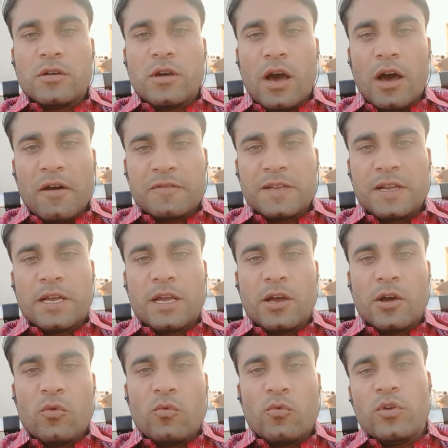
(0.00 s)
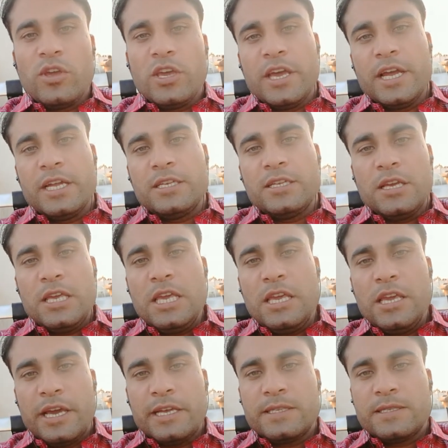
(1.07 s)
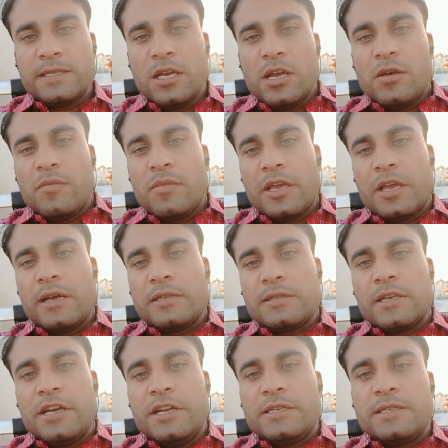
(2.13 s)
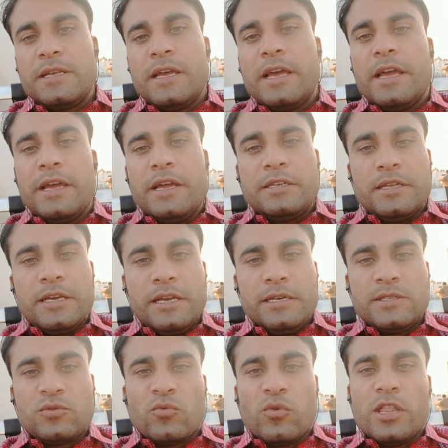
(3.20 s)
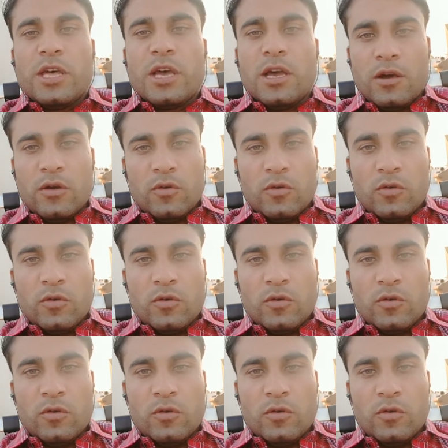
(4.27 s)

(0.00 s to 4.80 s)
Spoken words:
after go we add es because it ends with o.